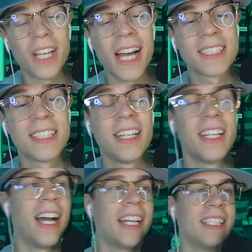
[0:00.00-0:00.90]
Last
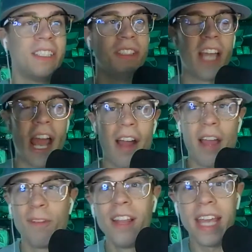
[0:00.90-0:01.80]
night, I
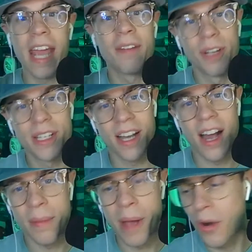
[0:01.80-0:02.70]
feel like every
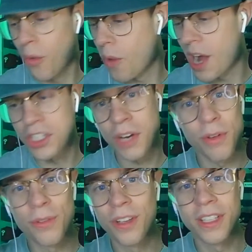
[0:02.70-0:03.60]
time I don't watch
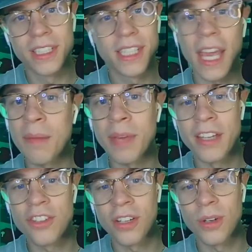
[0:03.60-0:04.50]
every Phillies game.
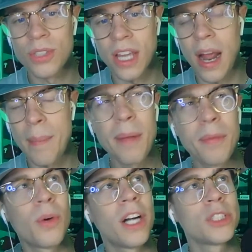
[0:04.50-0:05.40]
KJ knows that. I
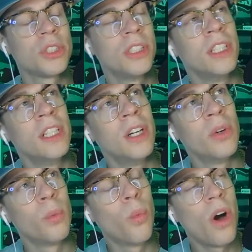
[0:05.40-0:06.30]
probably watch
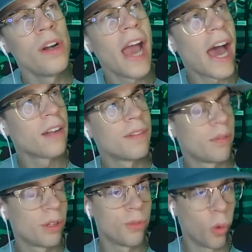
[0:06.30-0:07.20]
one out of
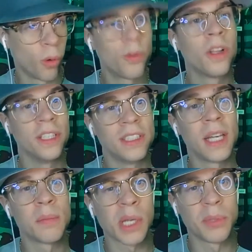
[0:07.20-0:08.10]
every four Phillies
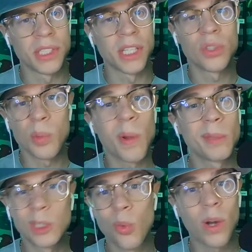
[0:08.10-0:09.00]
games, I would say. So
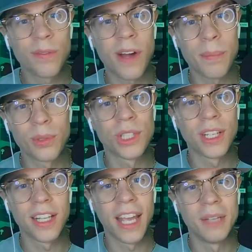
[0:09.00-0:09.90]
probably 25%
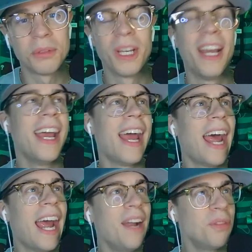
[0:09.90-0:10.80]
of the games.
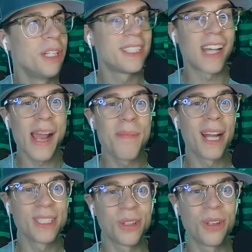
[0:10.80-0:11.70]
Every time
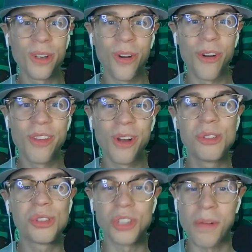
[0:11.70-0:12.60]
I turn it on, though,
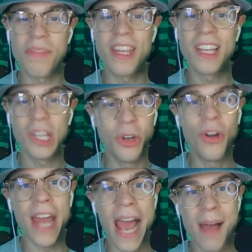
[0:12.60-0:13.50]
something
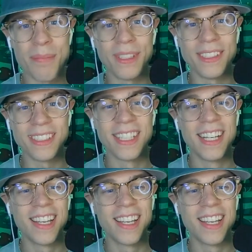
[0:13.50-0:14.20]
good happens.